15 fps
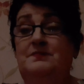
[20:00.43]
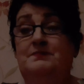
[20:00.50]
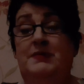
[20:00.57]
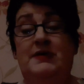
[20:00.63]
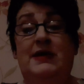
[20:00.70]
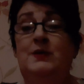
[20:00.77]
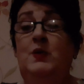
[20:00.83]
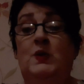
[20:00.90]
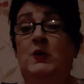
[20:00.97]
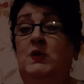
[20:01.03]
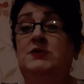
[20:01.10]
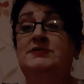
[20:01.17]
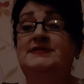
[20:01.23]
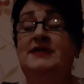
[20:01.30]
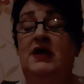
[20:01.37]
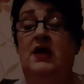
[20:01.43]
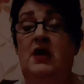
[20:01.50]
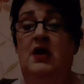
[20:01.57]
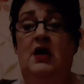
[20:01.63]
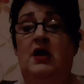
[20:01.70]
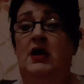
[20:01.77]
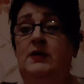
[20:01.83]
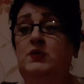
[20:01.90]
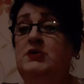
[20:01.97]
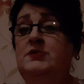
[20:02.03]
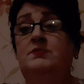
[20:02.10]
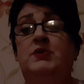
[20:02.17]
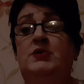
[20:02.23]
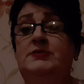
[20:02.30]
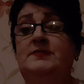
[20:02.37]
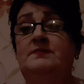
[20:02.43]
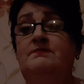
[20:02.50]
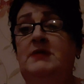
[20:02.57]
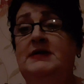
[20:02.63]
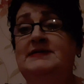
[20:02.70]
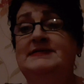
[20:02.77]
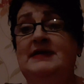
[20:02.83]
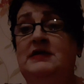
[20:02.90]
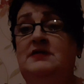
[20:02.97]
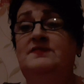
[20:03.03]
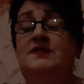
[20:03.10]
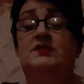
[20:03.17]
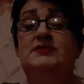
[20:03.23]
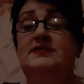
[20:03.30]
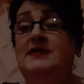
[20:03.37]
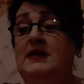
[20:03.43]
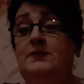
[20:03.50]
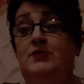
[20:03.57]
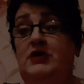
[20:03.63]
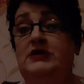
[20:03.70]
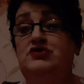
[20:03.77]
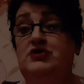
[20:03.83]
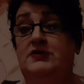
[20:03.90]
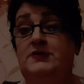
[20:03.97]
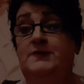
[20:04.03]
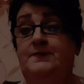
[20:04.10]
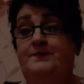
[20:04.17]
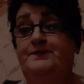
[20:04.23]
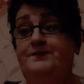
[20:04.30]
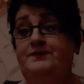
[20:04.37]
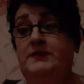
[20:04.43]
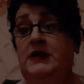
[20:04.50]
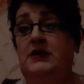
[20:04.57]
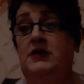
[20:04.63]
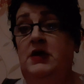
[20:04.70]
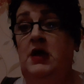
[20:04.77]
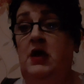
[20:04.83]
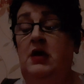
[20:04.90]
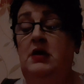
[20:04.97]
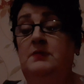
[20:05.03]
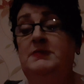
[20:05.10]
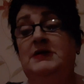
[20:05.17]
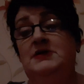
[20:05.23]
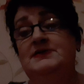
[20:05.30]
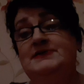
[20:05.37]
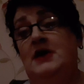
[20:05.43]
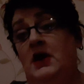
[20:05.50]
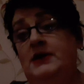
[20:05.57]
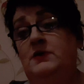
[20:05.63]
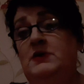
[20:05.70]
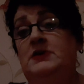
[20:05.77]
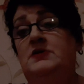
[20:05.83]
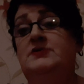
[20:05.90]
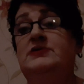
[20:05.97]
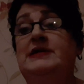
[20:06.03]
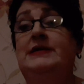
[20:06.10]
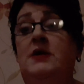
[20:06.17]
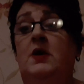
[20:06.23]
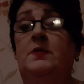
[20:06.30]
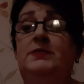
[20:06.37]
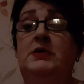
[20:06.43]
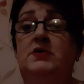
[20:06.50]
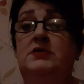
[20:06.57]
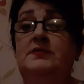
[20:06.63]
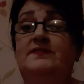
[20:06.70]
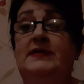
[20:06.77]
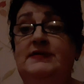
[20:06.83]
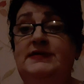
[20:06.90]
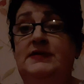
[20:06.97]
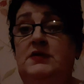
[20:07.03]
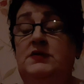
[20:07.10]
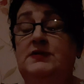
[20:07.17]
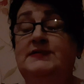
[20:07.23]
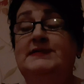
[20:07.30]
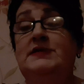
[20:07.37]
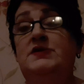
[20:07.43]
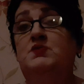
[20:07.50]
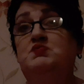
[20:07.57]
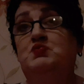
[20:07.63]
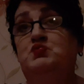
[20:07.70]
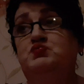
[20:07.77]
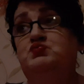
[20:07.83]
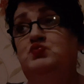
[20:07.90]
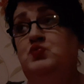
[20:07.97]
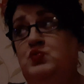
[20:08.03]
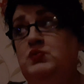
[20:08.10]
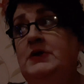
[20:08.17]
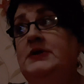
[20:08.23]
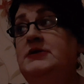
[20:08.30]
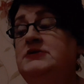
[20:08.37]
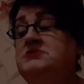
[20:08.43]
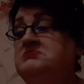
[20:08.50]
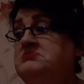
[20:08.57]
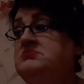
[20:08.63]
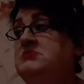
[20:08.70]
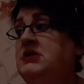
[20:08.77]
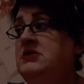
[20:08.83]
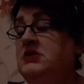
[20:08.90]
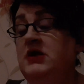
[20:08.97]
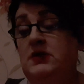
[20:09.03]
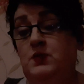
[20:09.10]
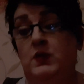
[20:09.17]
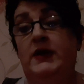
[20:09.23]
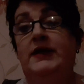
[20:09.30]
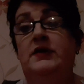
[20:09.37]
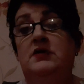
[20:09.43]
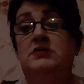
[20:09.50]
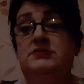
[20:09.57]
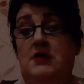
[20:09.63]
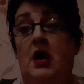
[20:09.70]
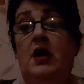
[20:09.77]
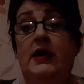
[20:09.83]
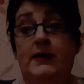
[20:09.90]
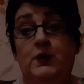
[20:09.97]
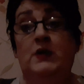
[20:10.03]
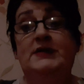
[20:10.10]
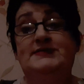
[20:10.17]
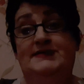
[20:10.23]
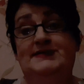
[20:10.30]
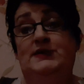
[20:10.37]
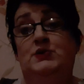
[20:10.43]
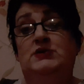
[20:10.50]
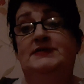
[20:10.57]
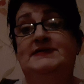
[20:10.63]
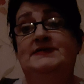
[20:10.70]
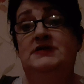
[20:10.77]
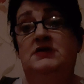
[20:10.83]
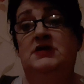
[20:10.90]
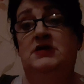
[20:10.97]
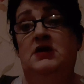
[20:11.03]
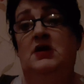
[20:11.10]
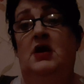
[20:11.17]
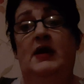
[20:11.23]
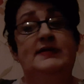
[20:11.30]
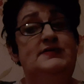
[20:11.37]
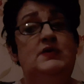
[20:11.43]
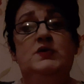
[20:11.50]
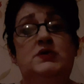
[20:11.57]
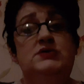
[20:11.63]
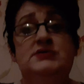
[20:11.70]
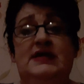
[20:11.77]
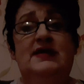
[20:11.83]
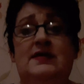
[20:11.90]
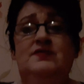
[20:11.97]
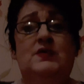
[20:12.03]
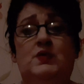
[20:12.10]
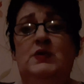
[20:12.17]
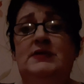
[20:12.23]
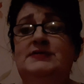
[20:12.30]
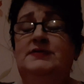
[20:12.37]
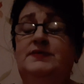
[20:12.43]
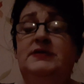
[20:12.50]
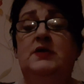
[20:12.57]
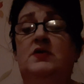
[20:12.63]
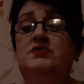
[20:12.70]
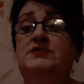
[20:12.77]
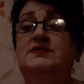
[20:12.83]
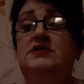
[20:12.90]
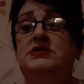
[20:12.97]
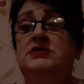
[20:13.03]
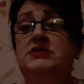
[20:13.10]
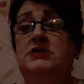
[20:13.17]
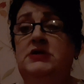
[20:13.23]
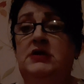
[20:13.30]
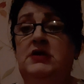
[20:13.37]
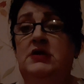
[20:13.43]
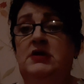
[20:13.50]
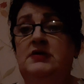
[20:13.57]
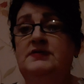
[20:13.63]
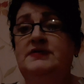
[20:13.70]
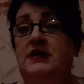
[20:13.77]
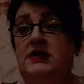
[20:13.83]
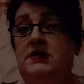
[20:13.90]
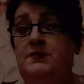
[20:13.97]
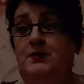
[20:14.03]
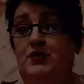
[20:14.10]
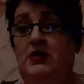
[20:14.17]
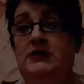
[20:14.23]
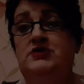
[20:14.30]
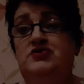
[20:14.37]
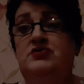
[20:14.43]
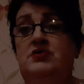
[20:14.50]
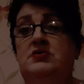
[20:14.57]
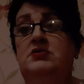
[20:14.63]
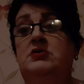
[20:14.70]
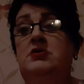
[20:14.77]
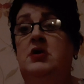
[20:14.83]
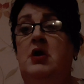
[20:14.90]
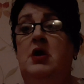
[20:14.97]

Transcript: But I won't. I wouldn't put myself under that pressure, because I will only upload videos when and where I want to do it. I don't ever want to be under the pressure